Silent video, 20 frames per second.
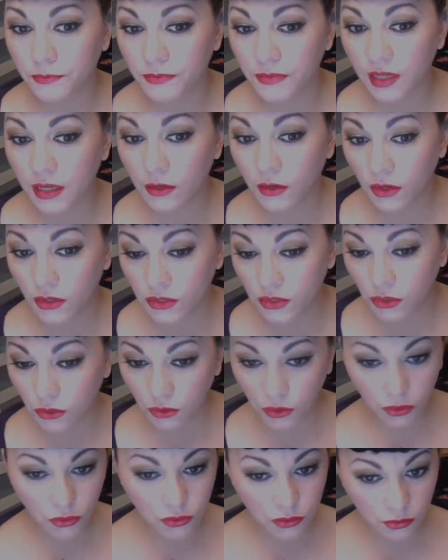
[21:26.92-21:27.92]
It also
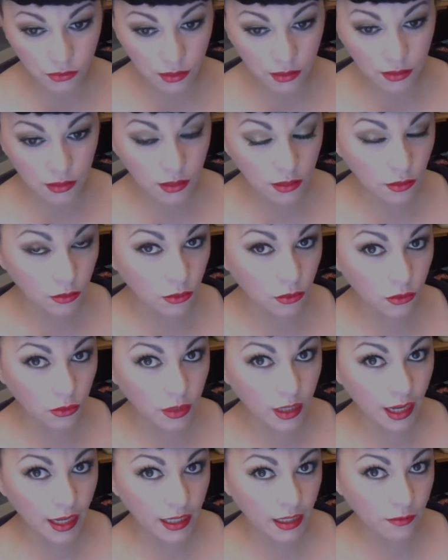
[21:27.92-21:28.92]
goes with the whole
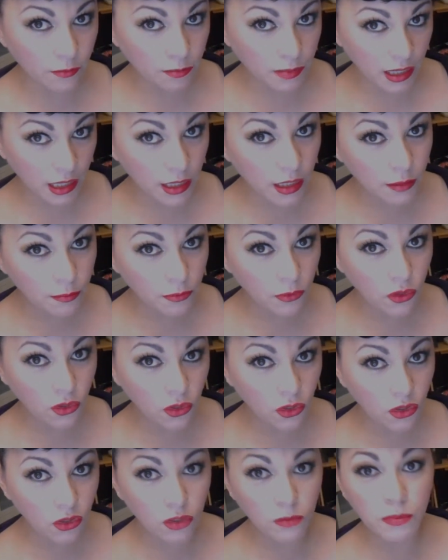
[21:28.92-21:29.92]
kind of pinup
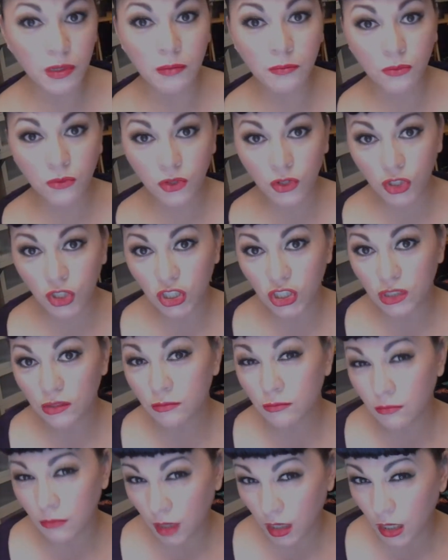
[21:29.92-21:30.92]
girl, but more
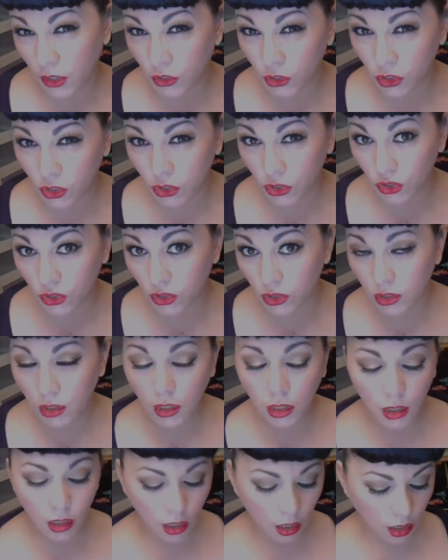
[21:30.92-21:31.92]
modern.
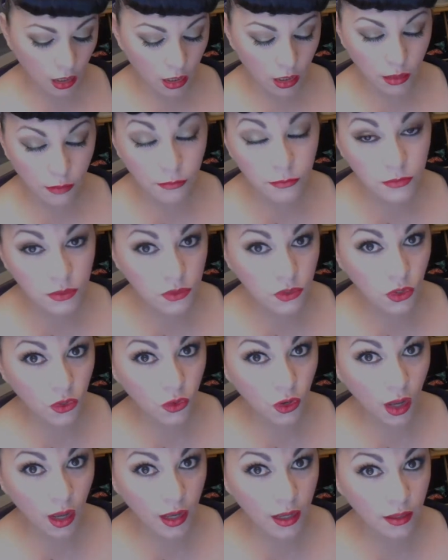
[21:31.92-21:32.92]

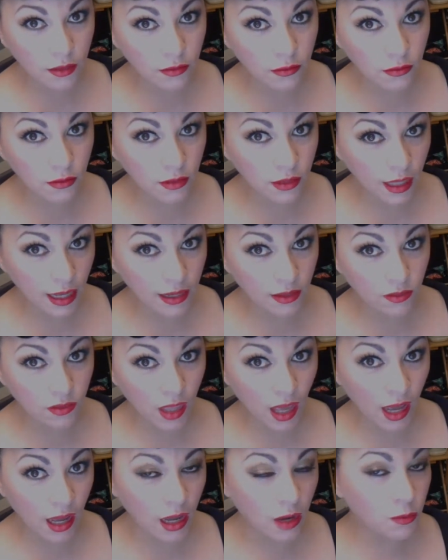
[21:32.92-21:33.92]
So I like
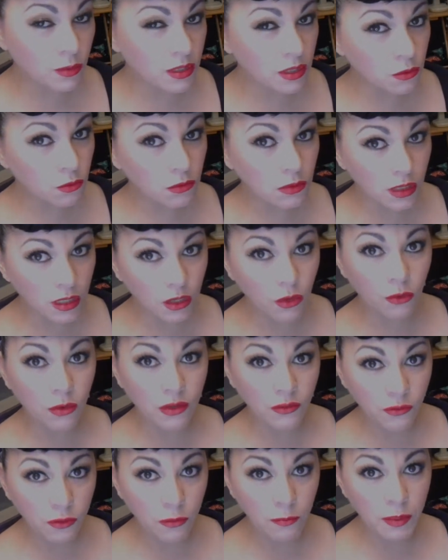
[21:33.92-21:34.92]
that. I wasn't really
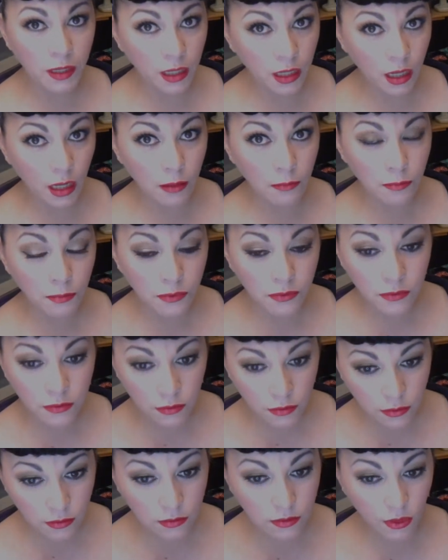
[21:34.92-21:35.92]
going for pinup,
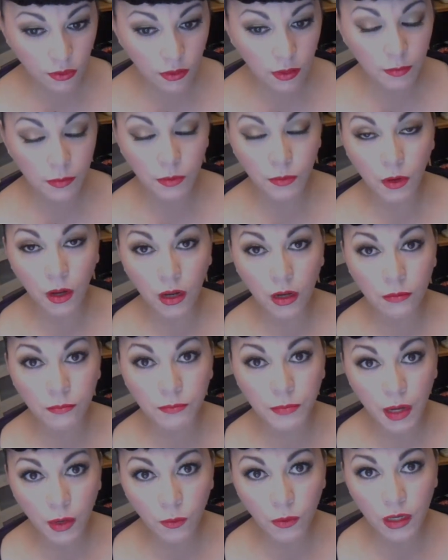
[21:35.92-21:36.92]
don't get me wrong,
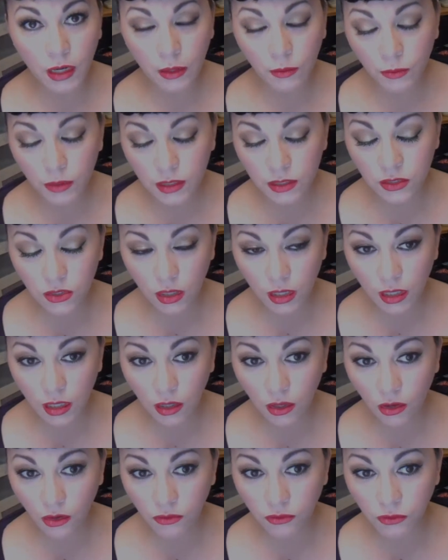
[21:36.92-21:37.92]
but what I was trying
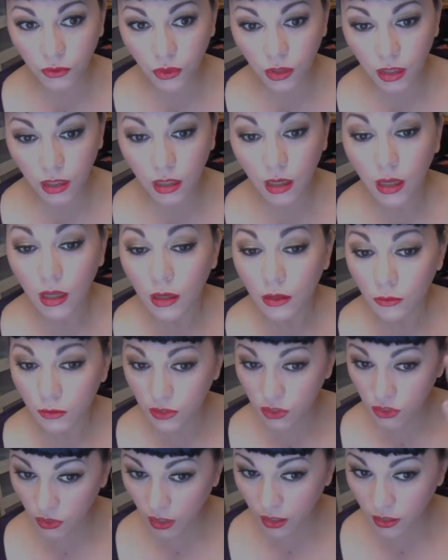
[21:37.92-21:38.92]
to go for
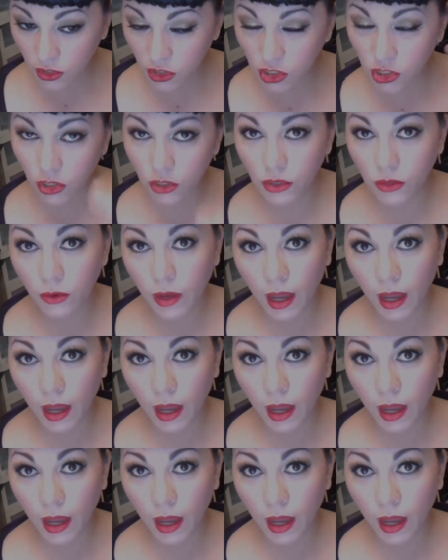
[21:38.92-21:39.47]
was trying to show you